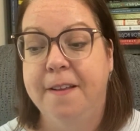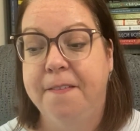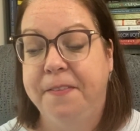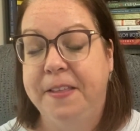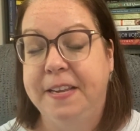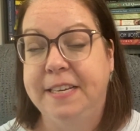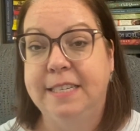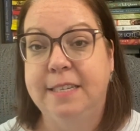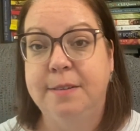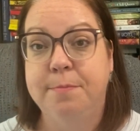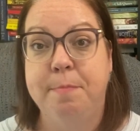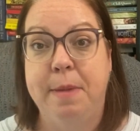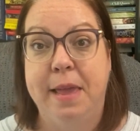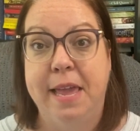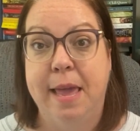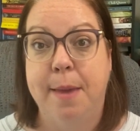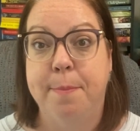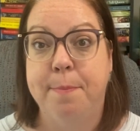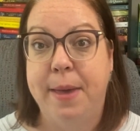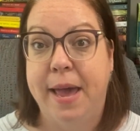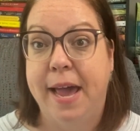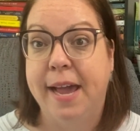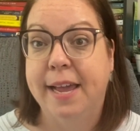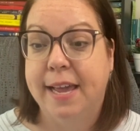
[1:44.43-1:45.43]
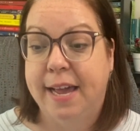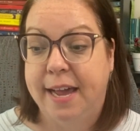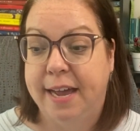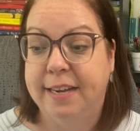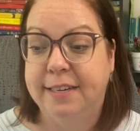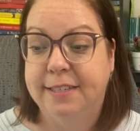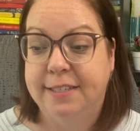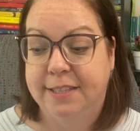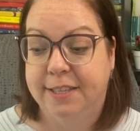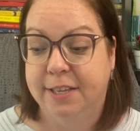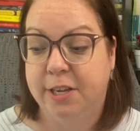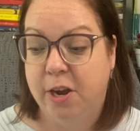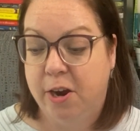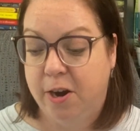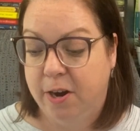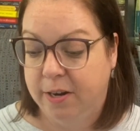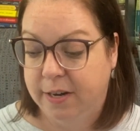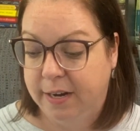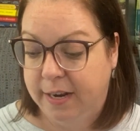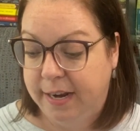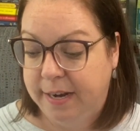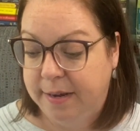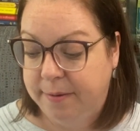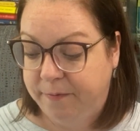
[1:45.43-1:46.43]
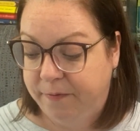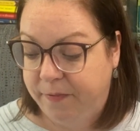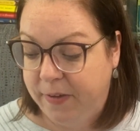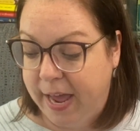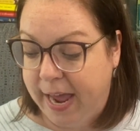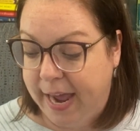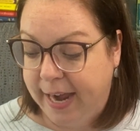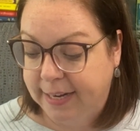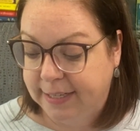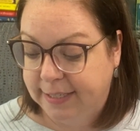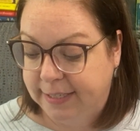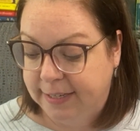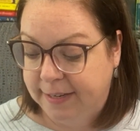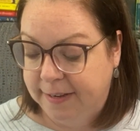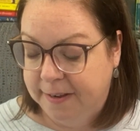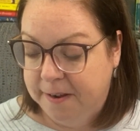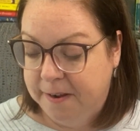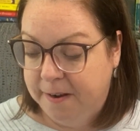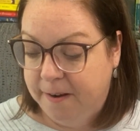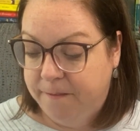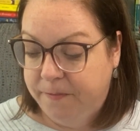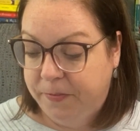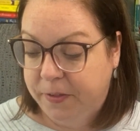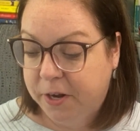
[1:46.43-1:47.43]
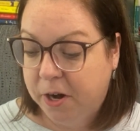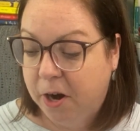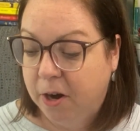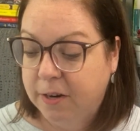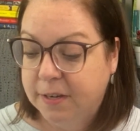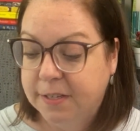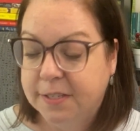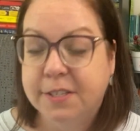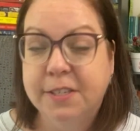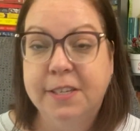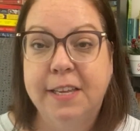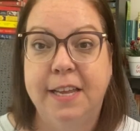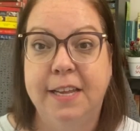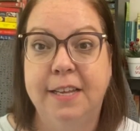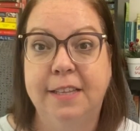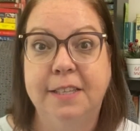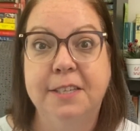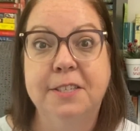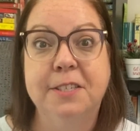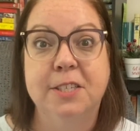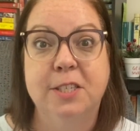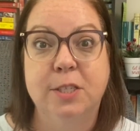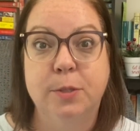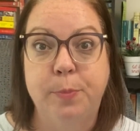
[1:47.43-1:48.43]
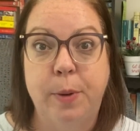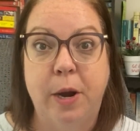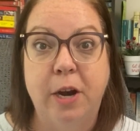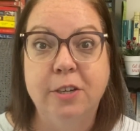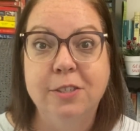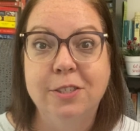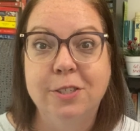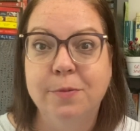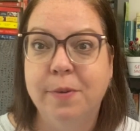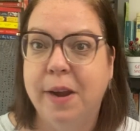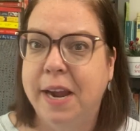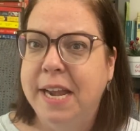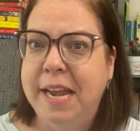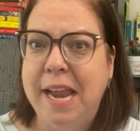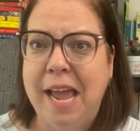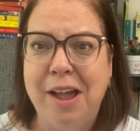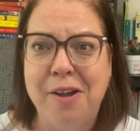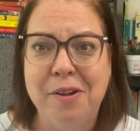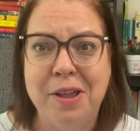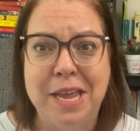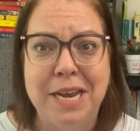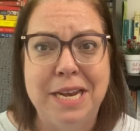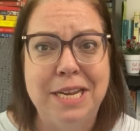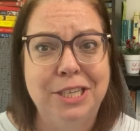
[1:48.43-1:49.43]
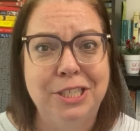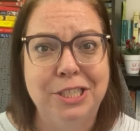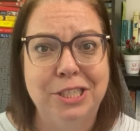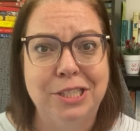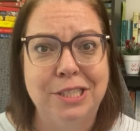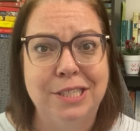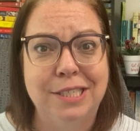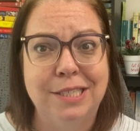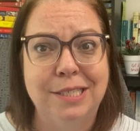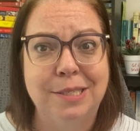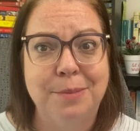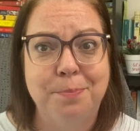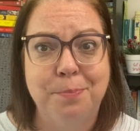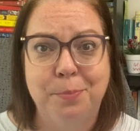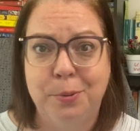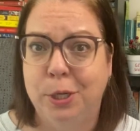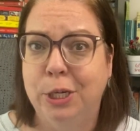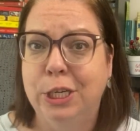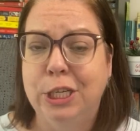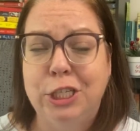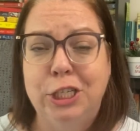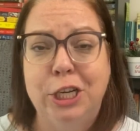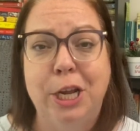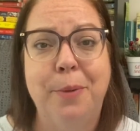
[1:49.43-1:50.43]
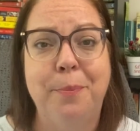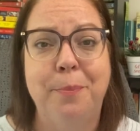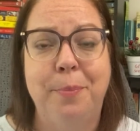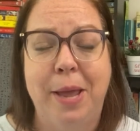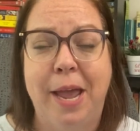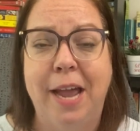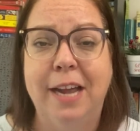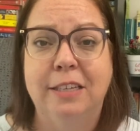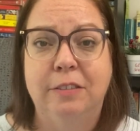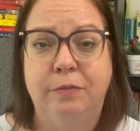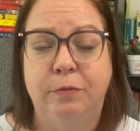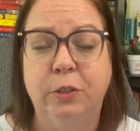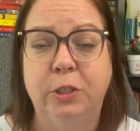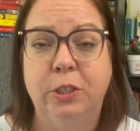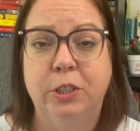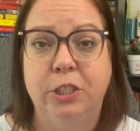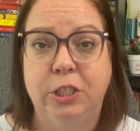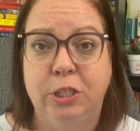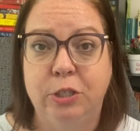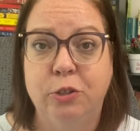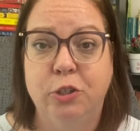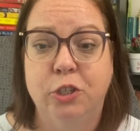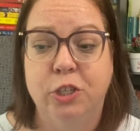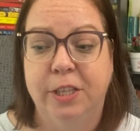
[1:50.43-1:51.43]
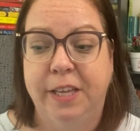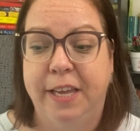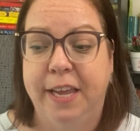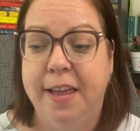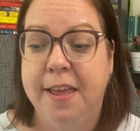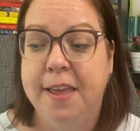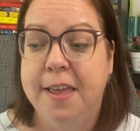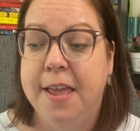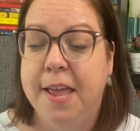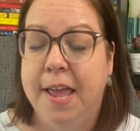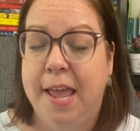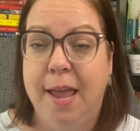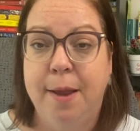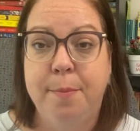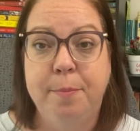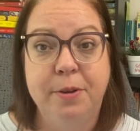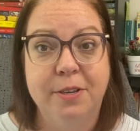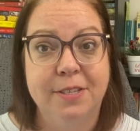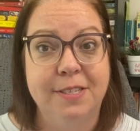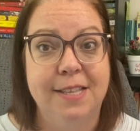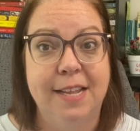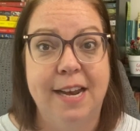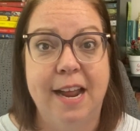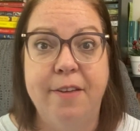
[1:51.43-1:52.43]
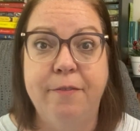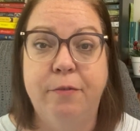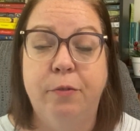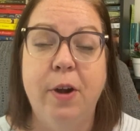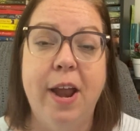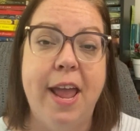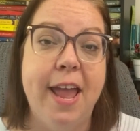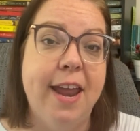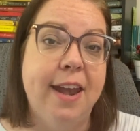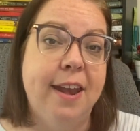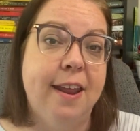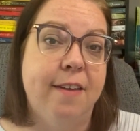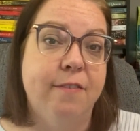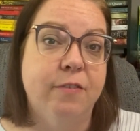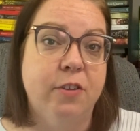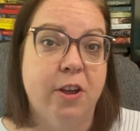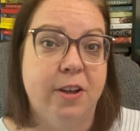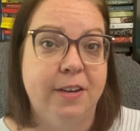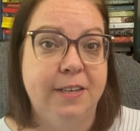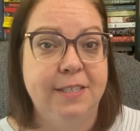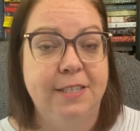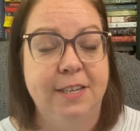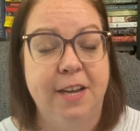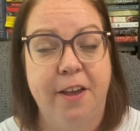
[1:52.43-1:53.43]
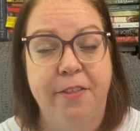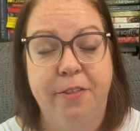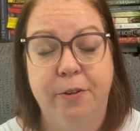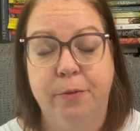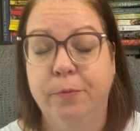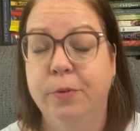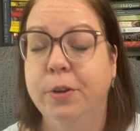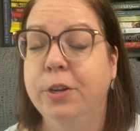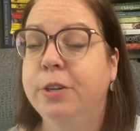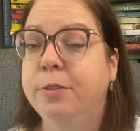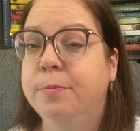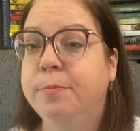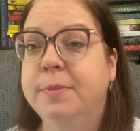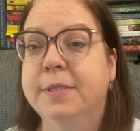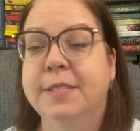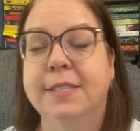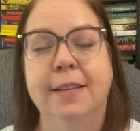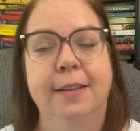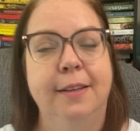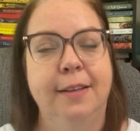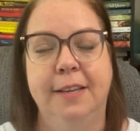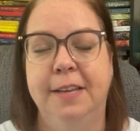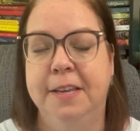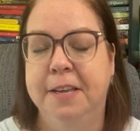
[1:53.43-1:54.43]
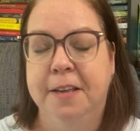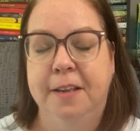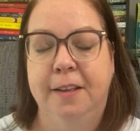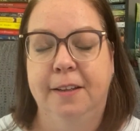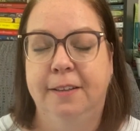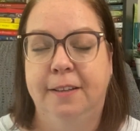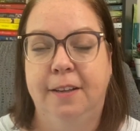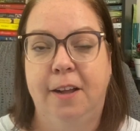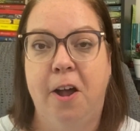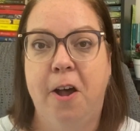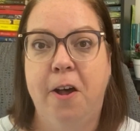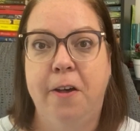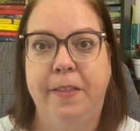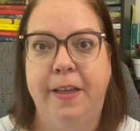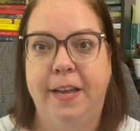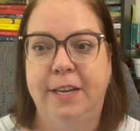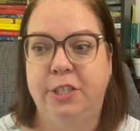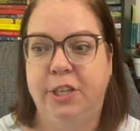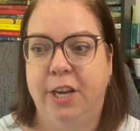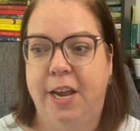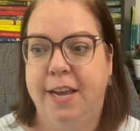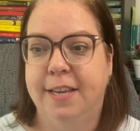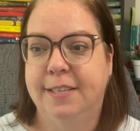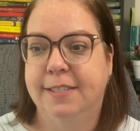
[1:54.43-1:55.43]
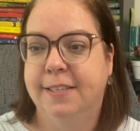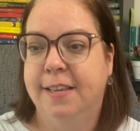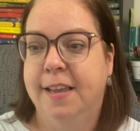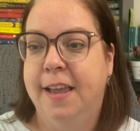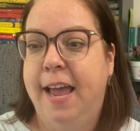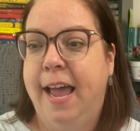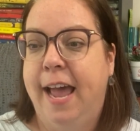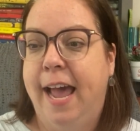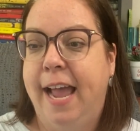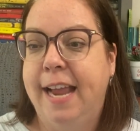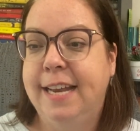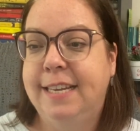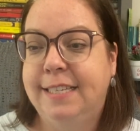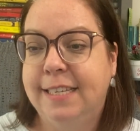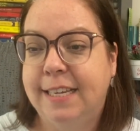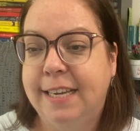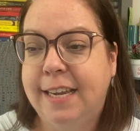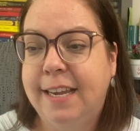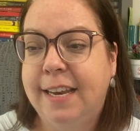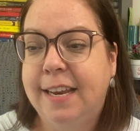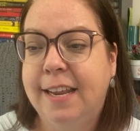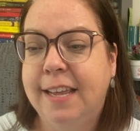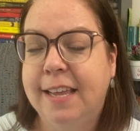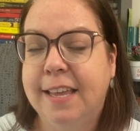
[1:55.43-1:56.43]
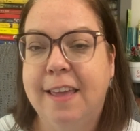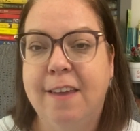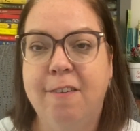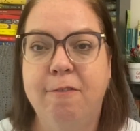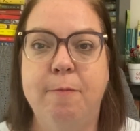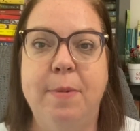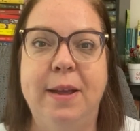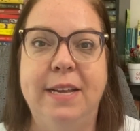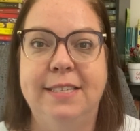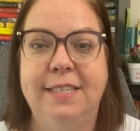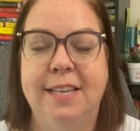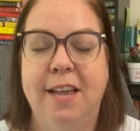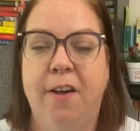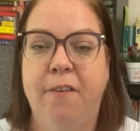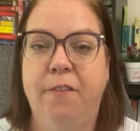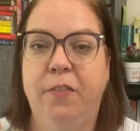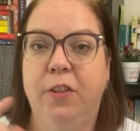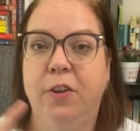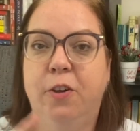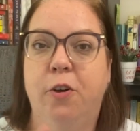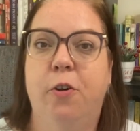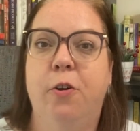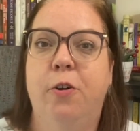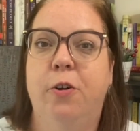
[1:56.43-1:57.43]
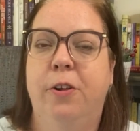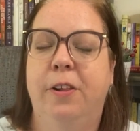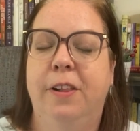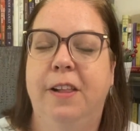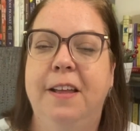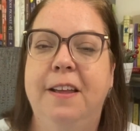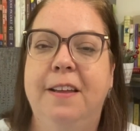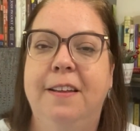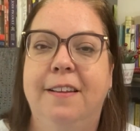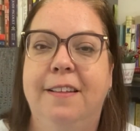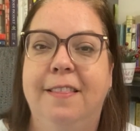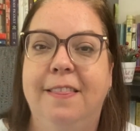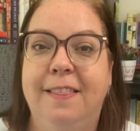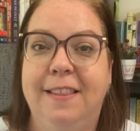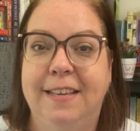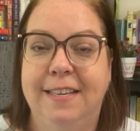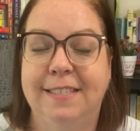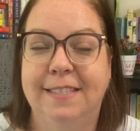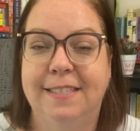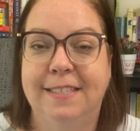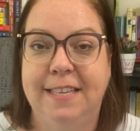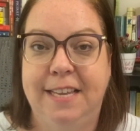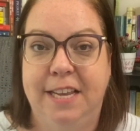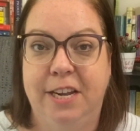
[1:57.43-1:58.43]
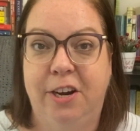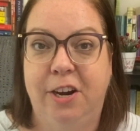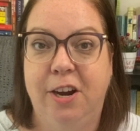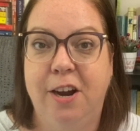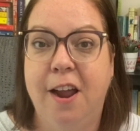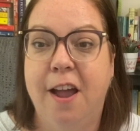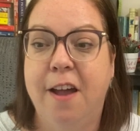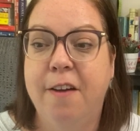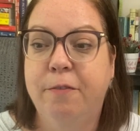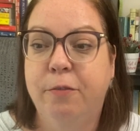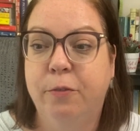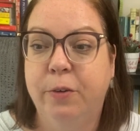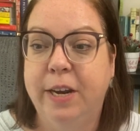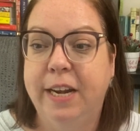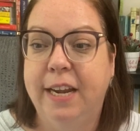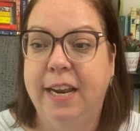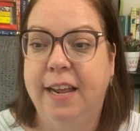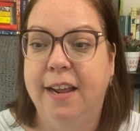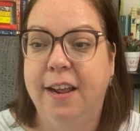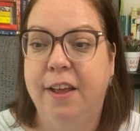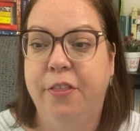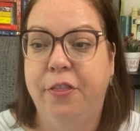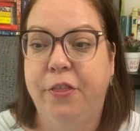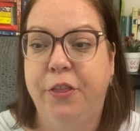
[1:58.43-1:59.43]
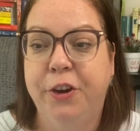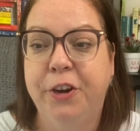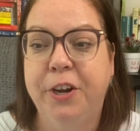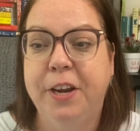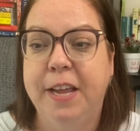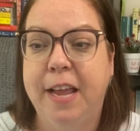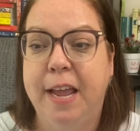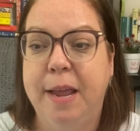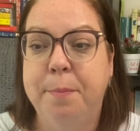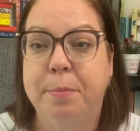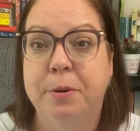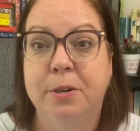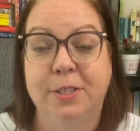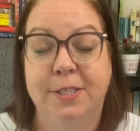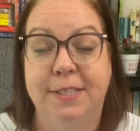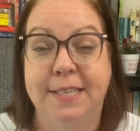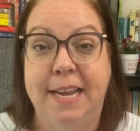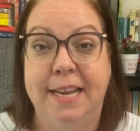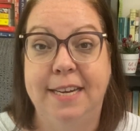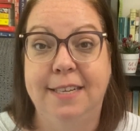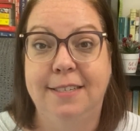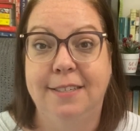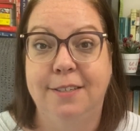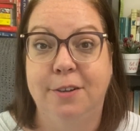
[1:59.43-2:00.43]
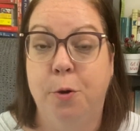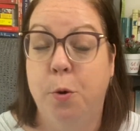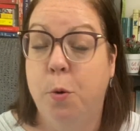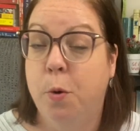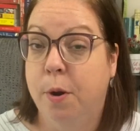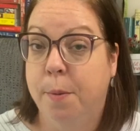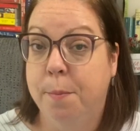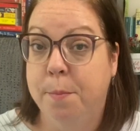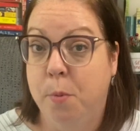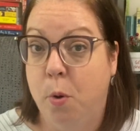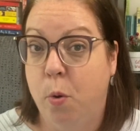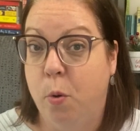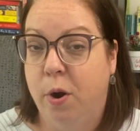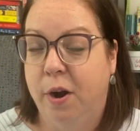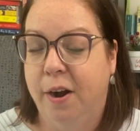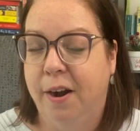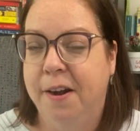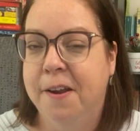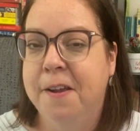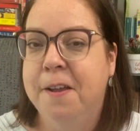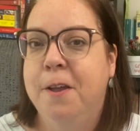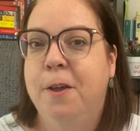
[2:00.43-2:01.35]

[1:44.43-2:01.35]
They didn't make it back onto the cart. In fact, the cart is looking a little sparse right now and it's pretty jam-packed full usually. And books that I've read have gone into other rooms, all that jazz. I did give myself the goal this year of reading 38% or more,